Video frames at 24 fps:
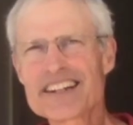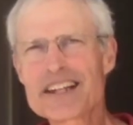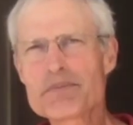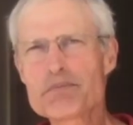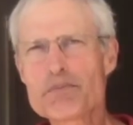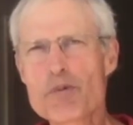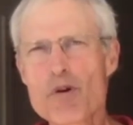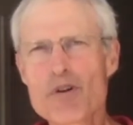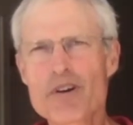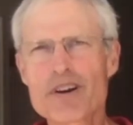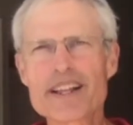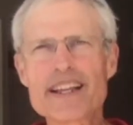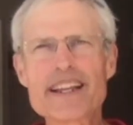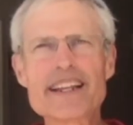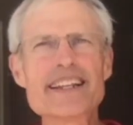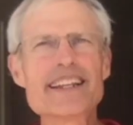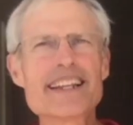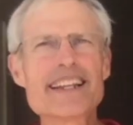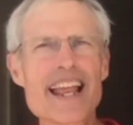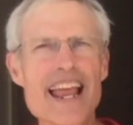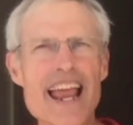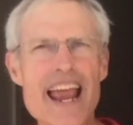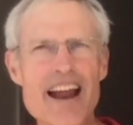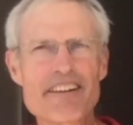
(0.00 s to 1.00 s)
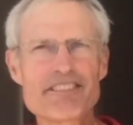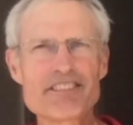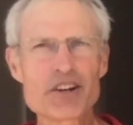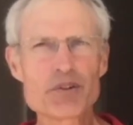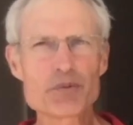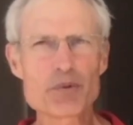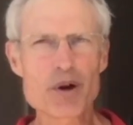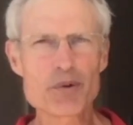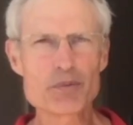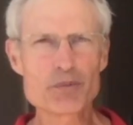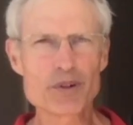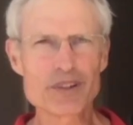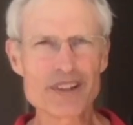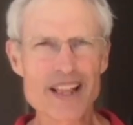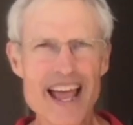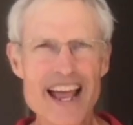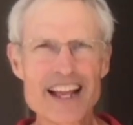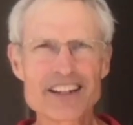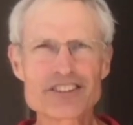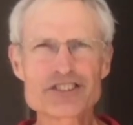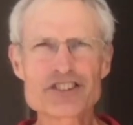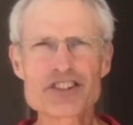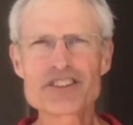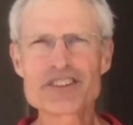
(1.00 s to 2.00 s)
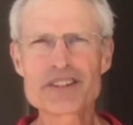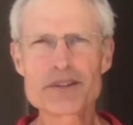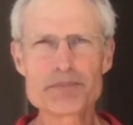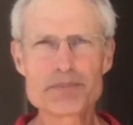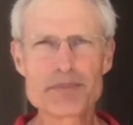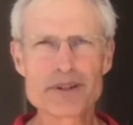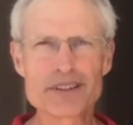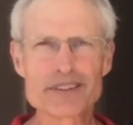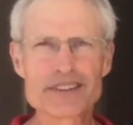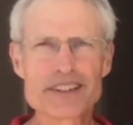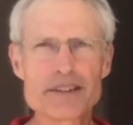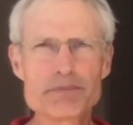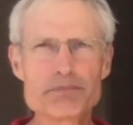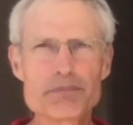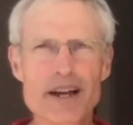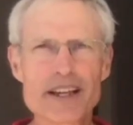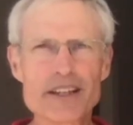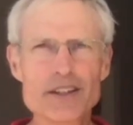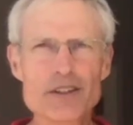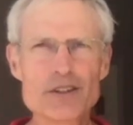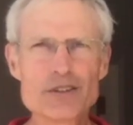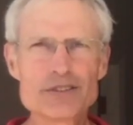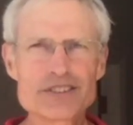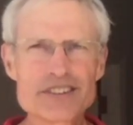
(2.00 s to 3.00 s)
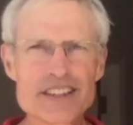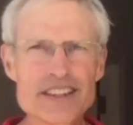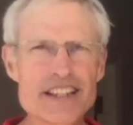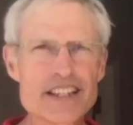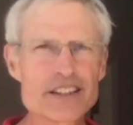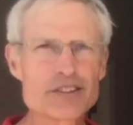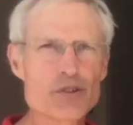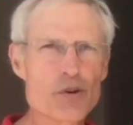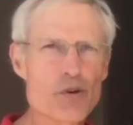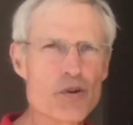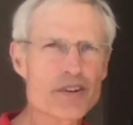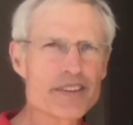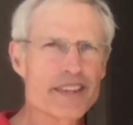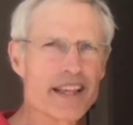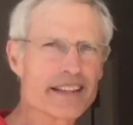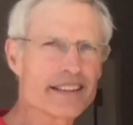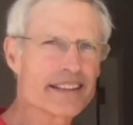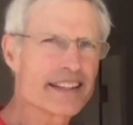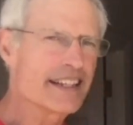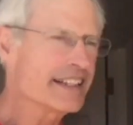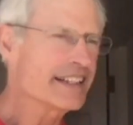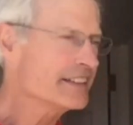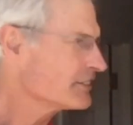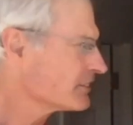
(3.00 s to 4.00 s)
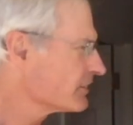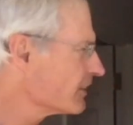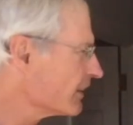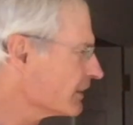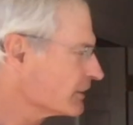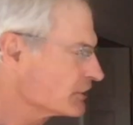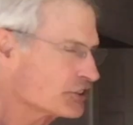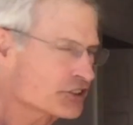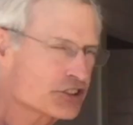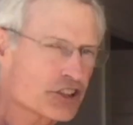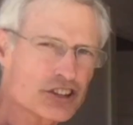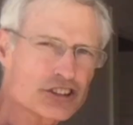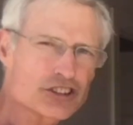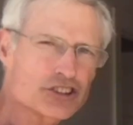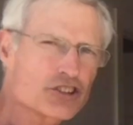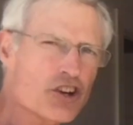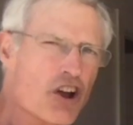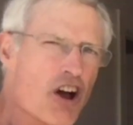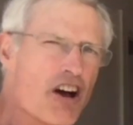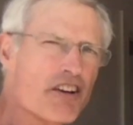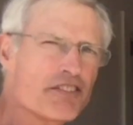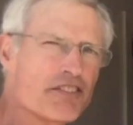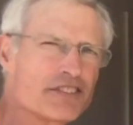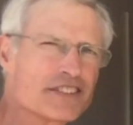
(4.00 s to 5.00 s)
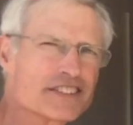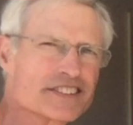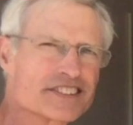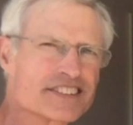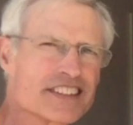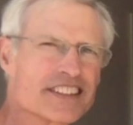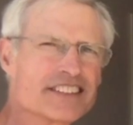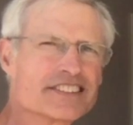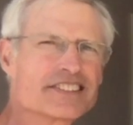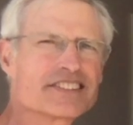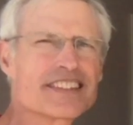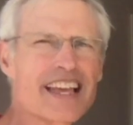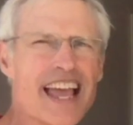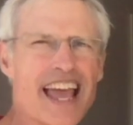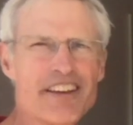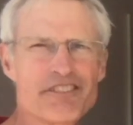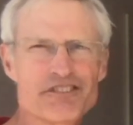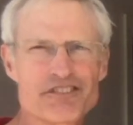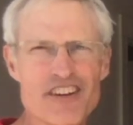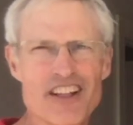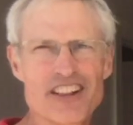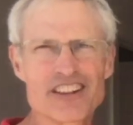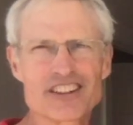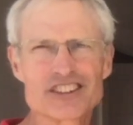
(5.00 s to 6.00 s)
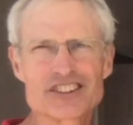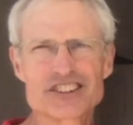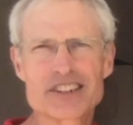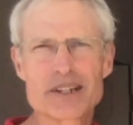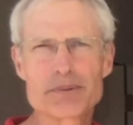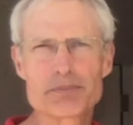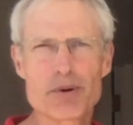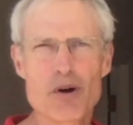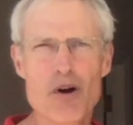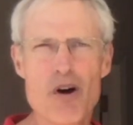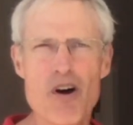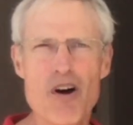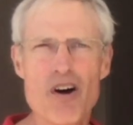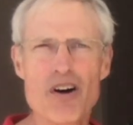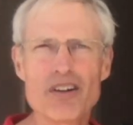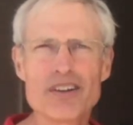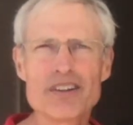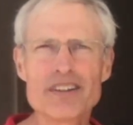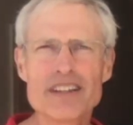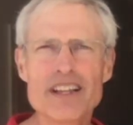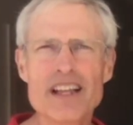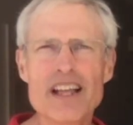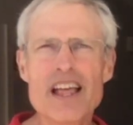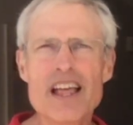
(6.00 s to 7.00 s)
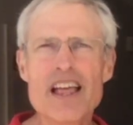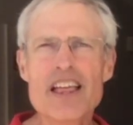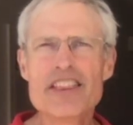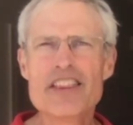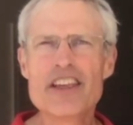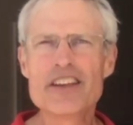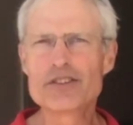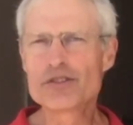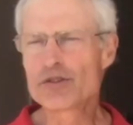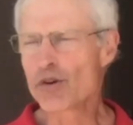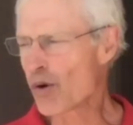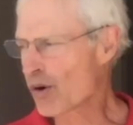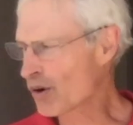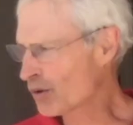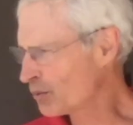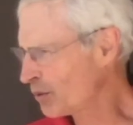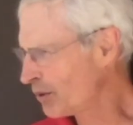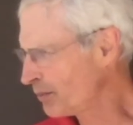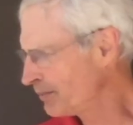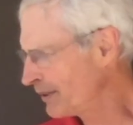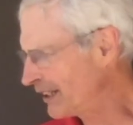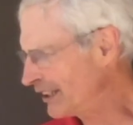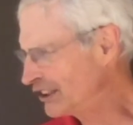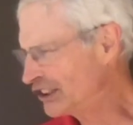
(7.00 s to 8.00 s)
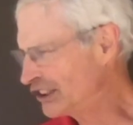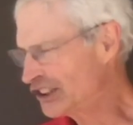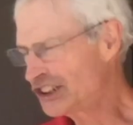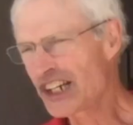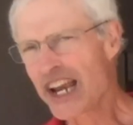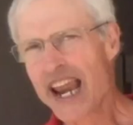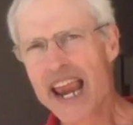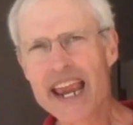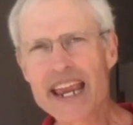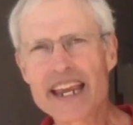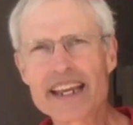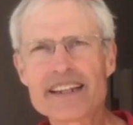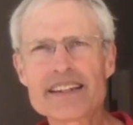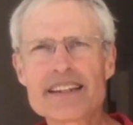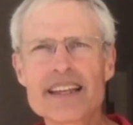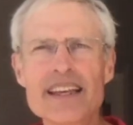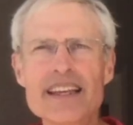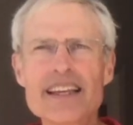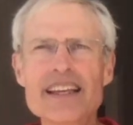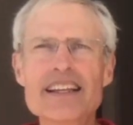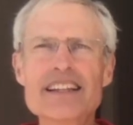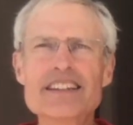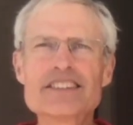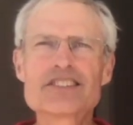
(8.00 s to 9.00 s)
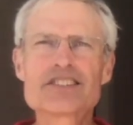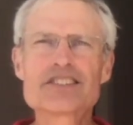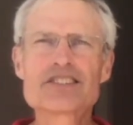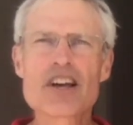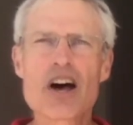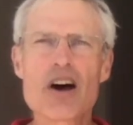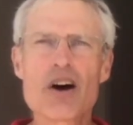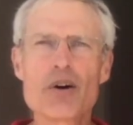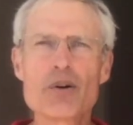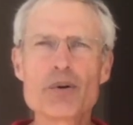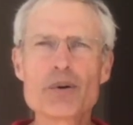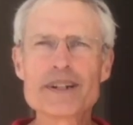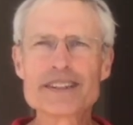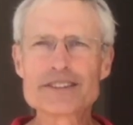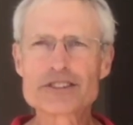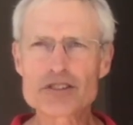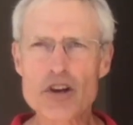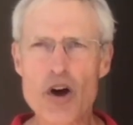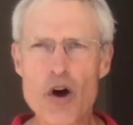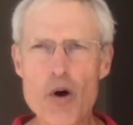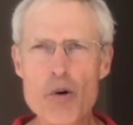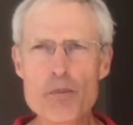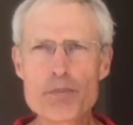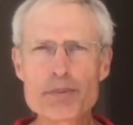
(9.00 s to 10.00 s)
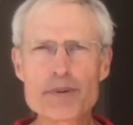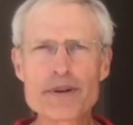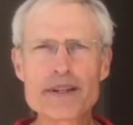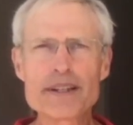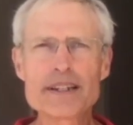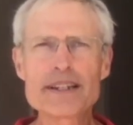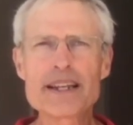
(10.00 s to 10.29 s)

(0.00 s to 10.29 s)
morning, everyone will enter the building by using the door that leads to the church offices and fellowship hall. The door will be chained so it's open